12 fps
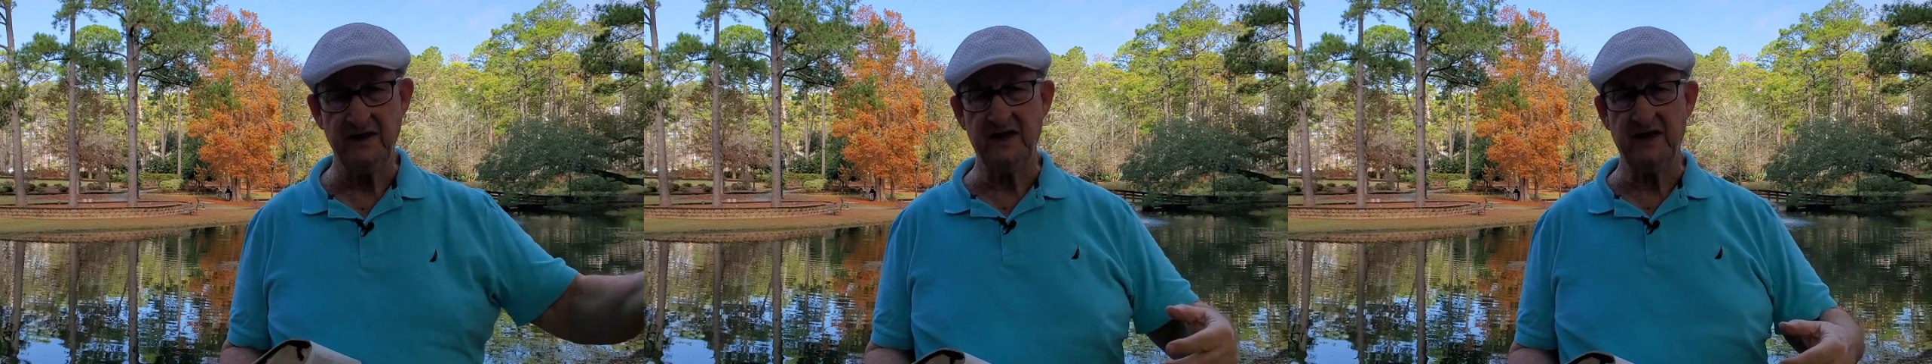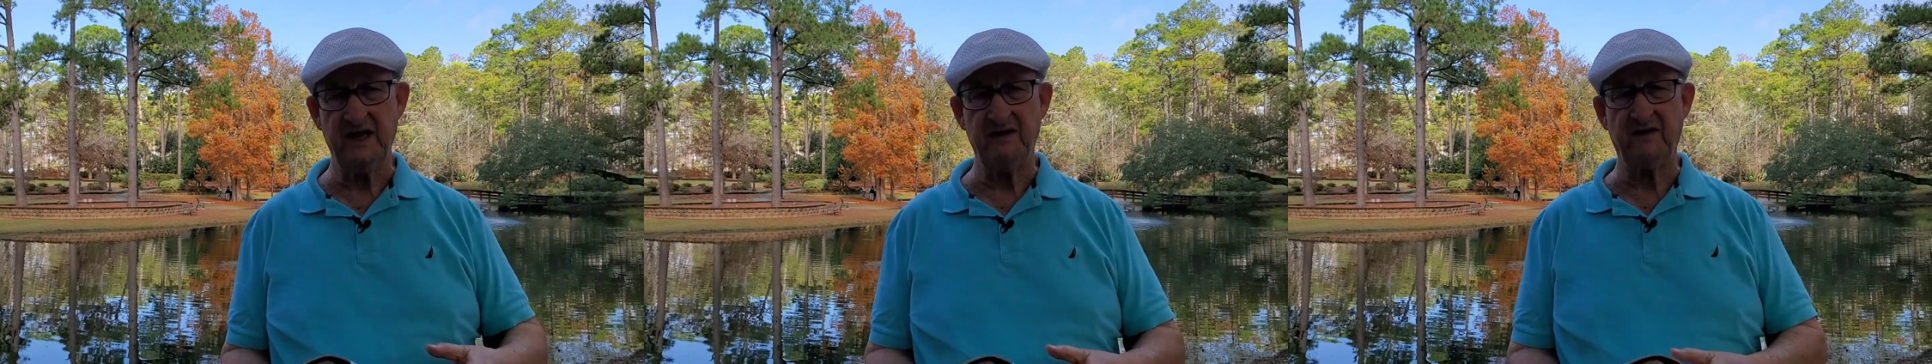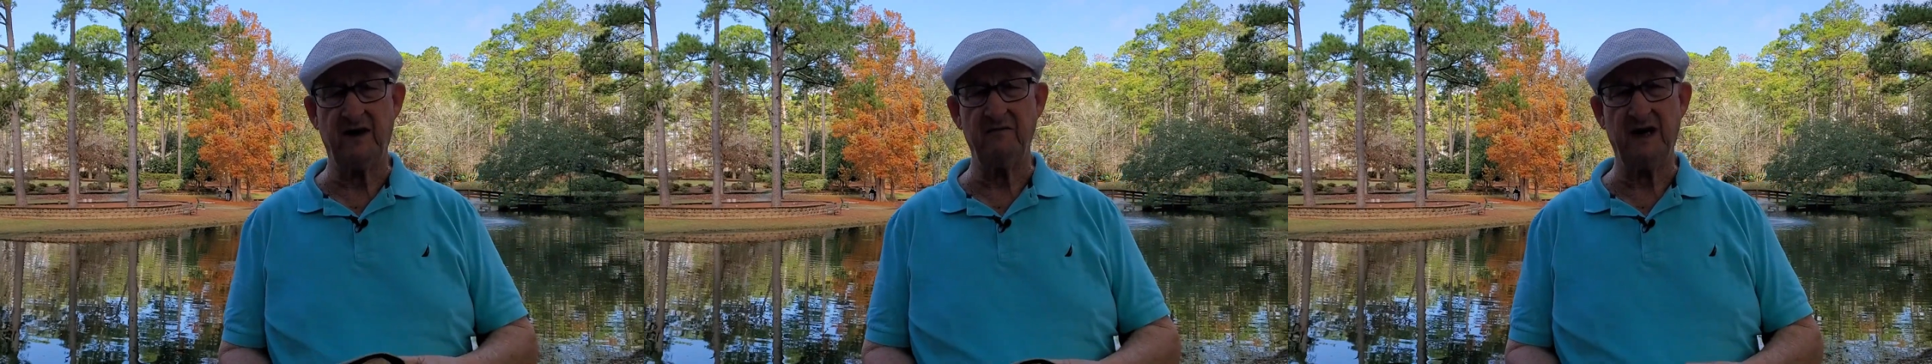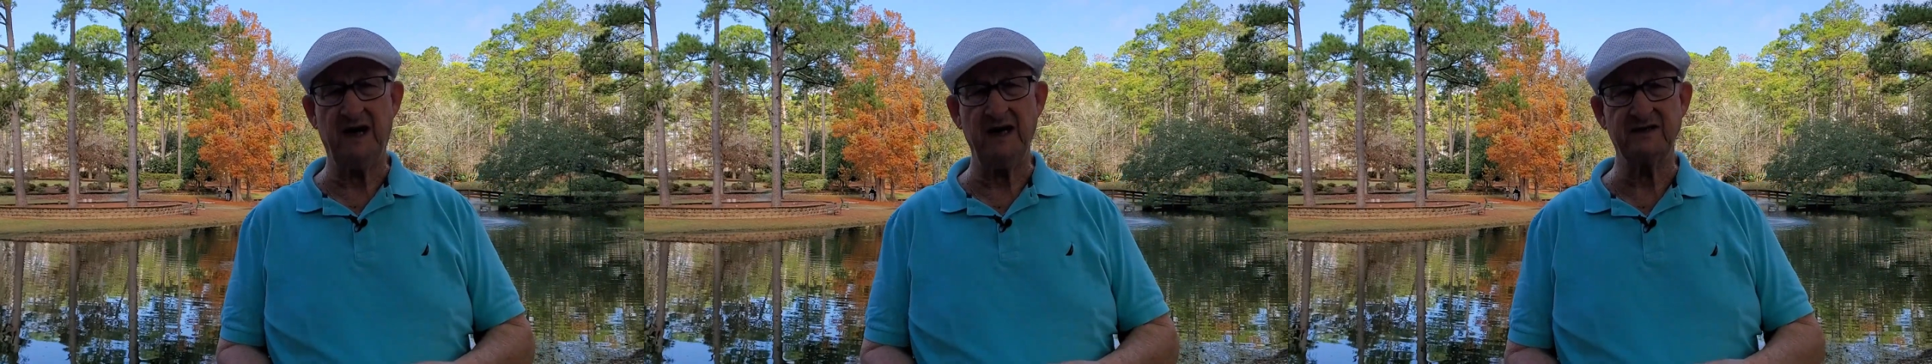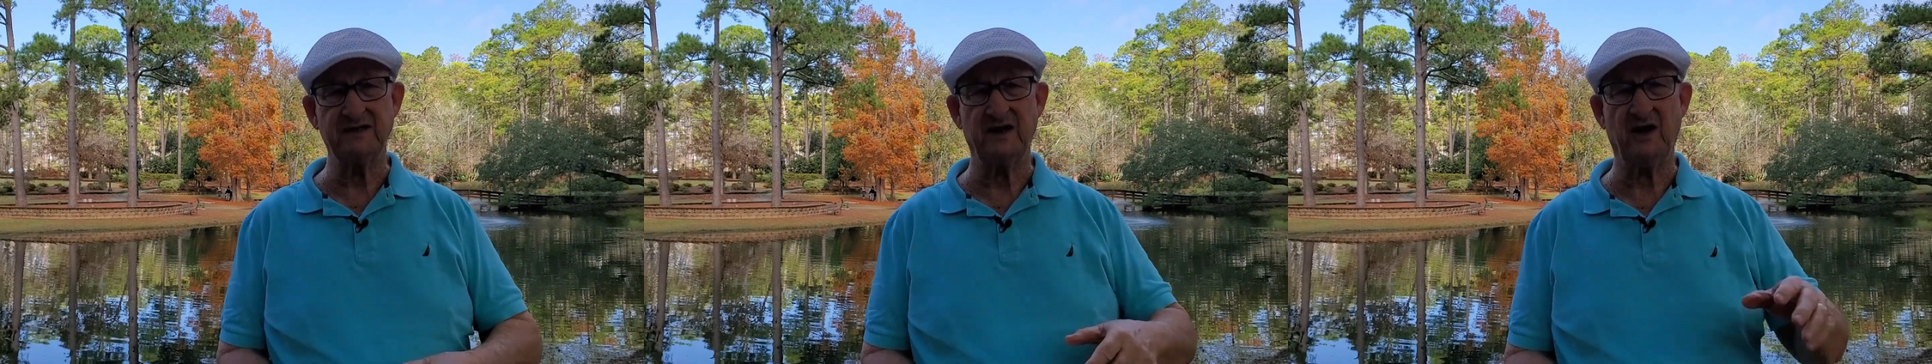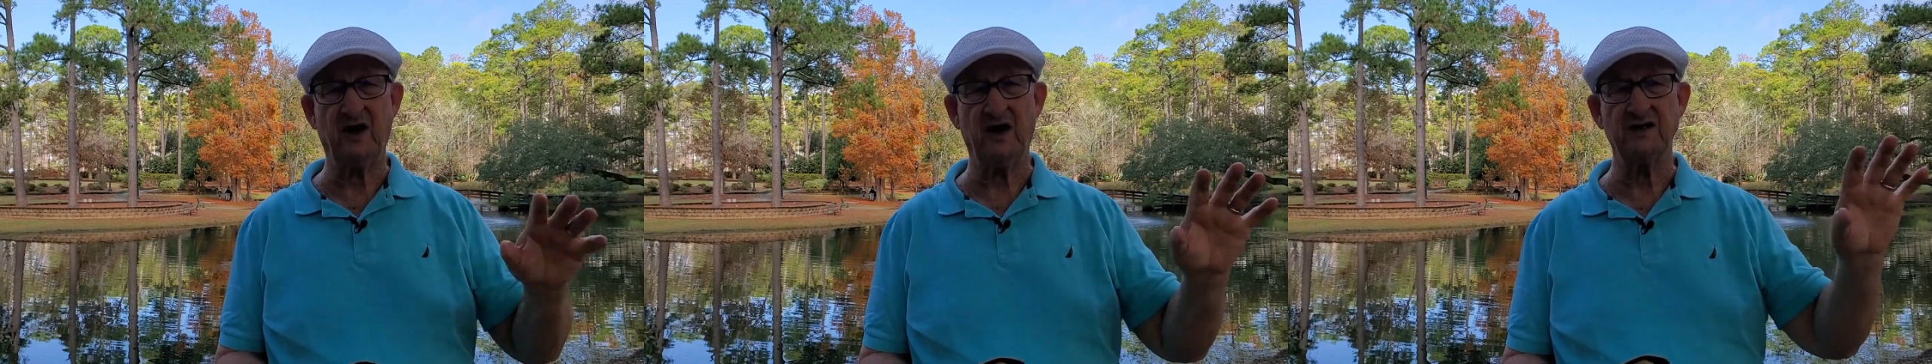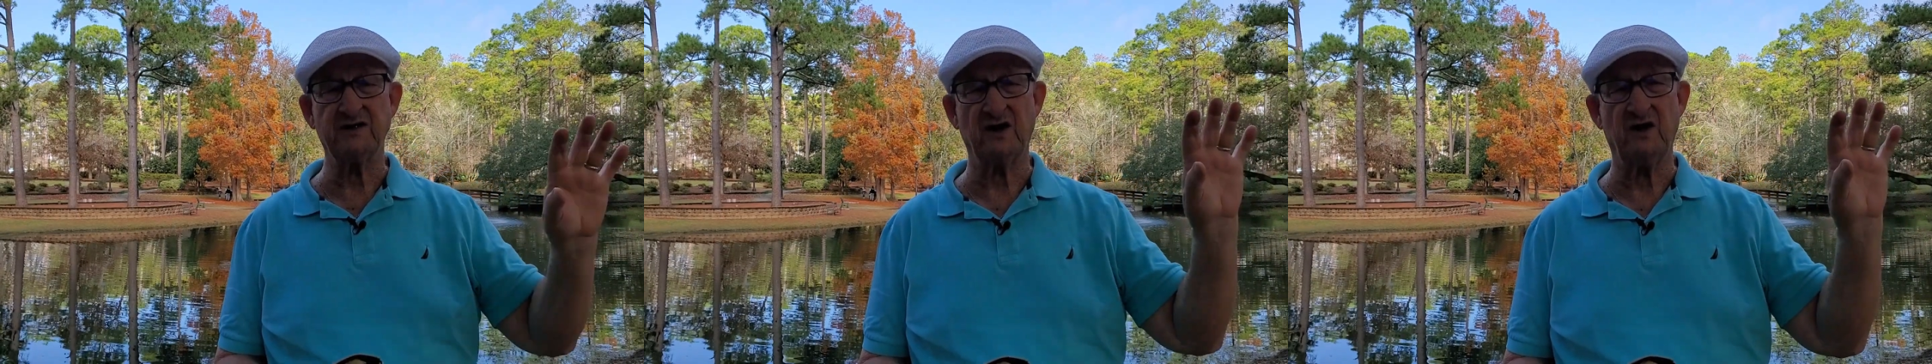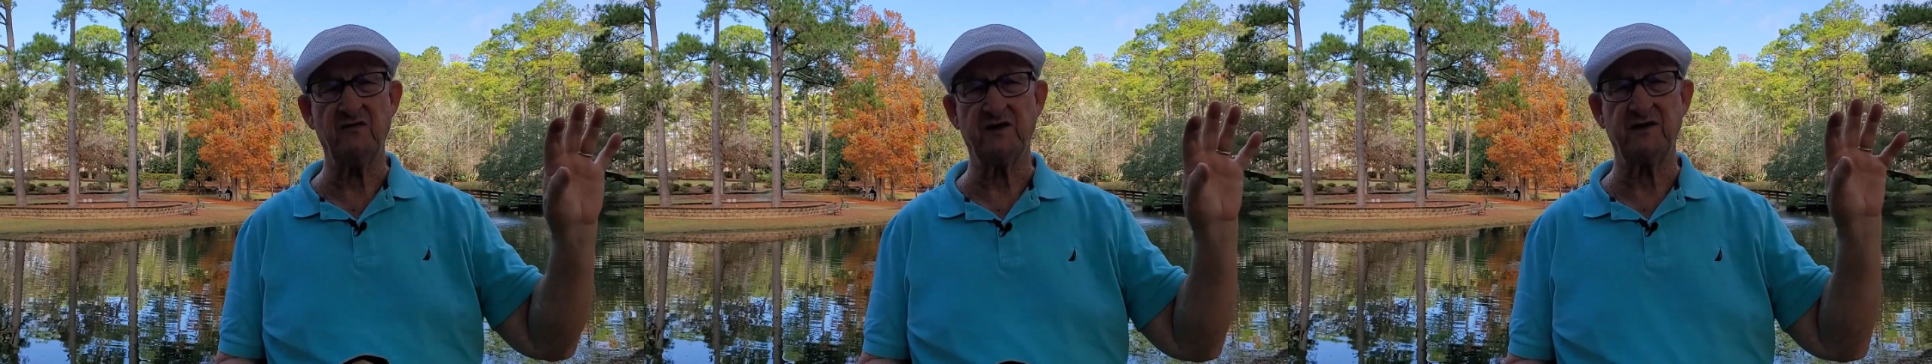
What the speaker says: to give our minds and hearts over